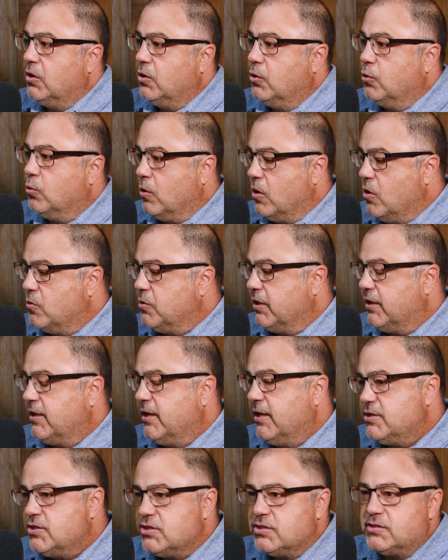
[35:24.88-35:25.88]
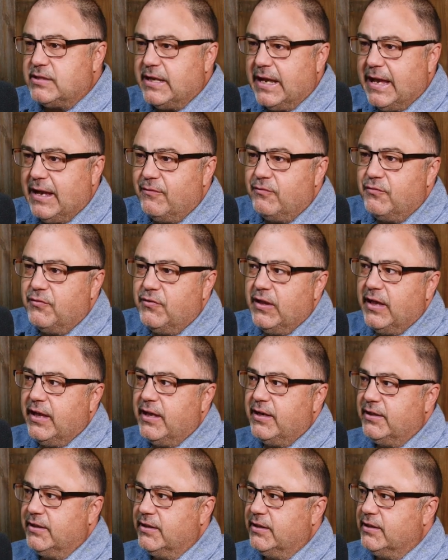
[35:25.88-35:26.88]
grown a kitchen staff
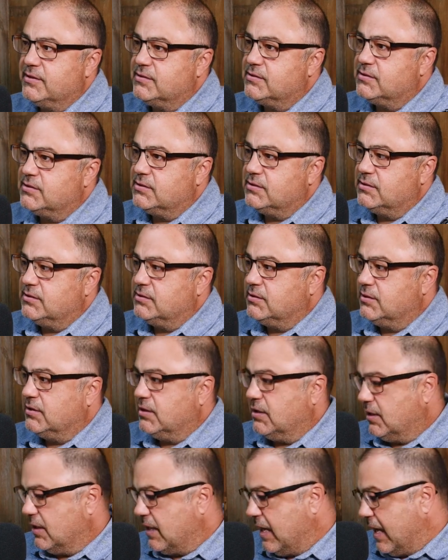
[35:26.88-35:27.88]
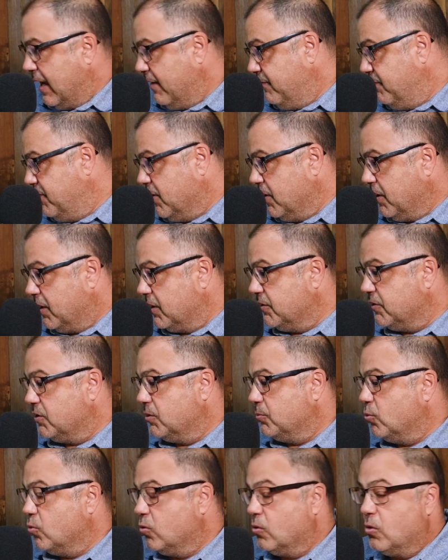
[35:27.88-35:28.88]
that is, I feel like a
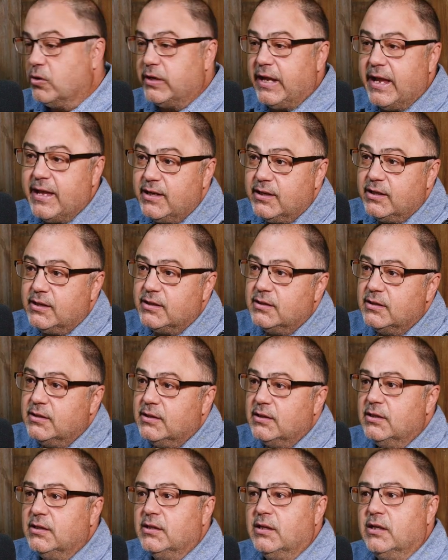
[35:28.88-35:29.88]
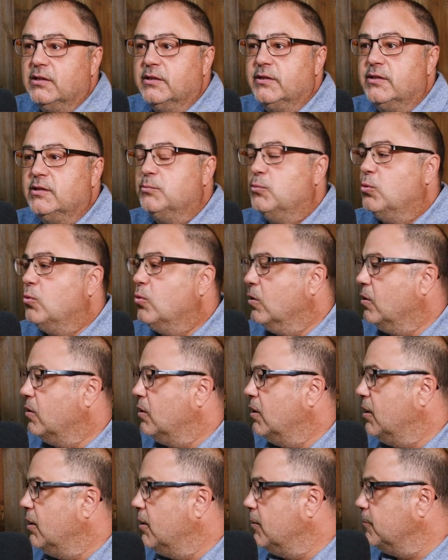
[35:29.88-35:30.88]
little more organic, a little
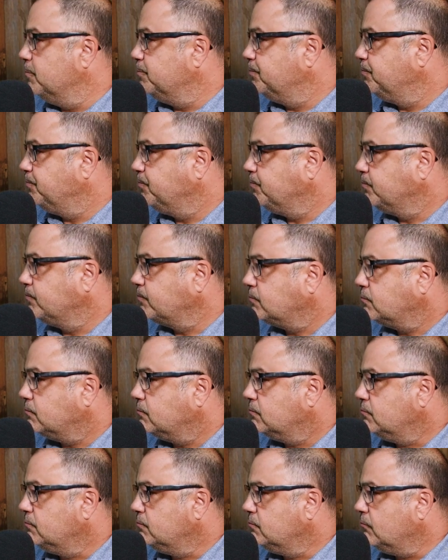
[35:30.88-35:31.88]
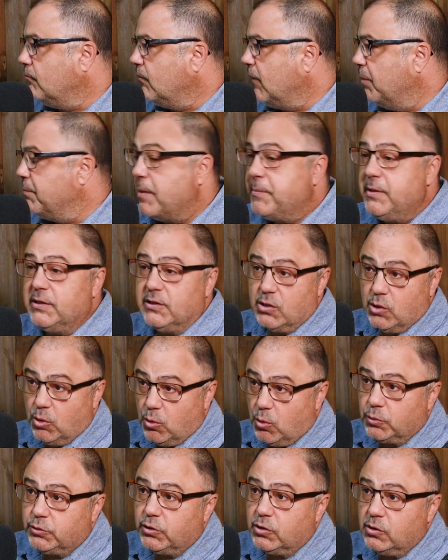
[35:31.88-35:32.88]
more, um, maybe a little
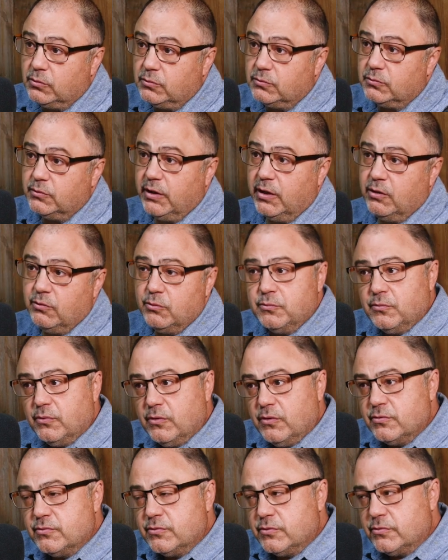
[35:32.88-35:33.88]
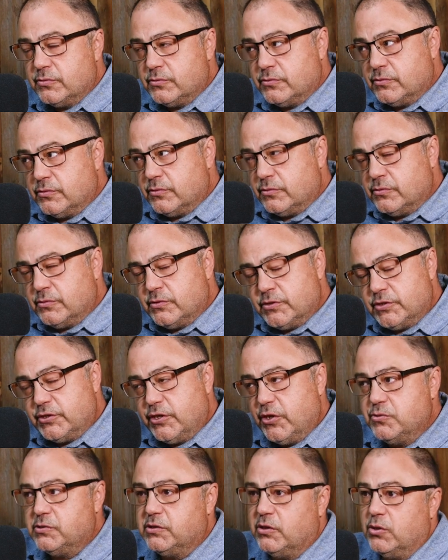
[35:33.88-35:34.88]
older, you know, mm.
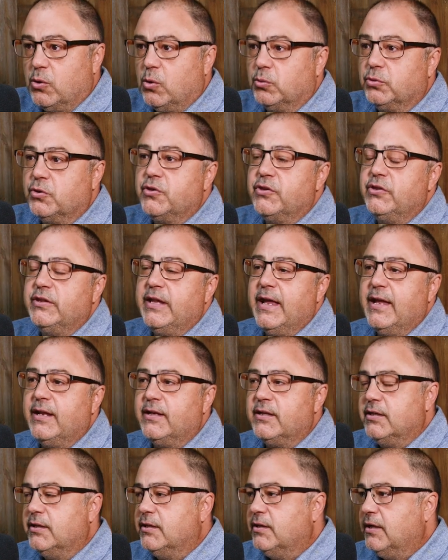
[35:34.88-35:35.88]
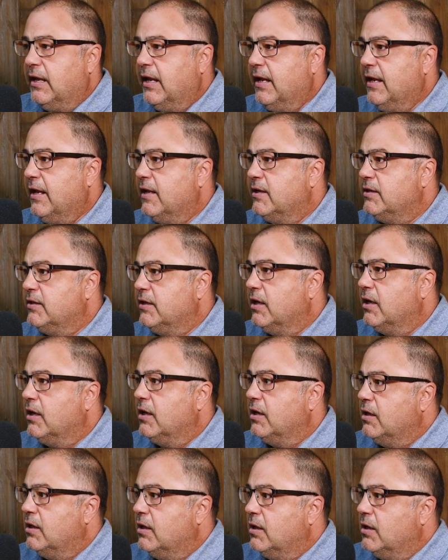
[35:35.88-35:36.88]
skews a little older than that, and
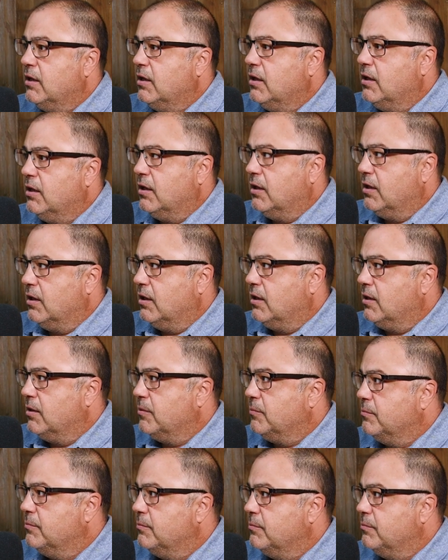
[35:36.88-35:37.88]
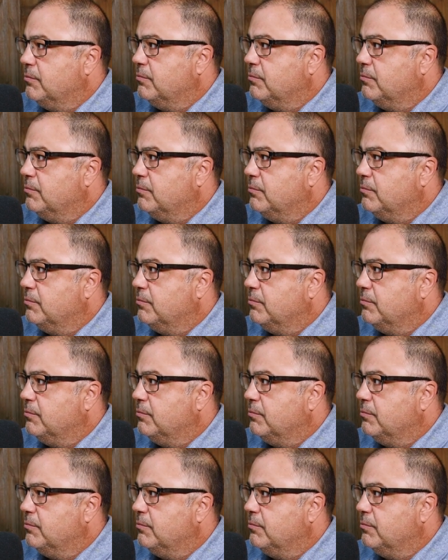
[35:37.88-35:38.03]
uh, um,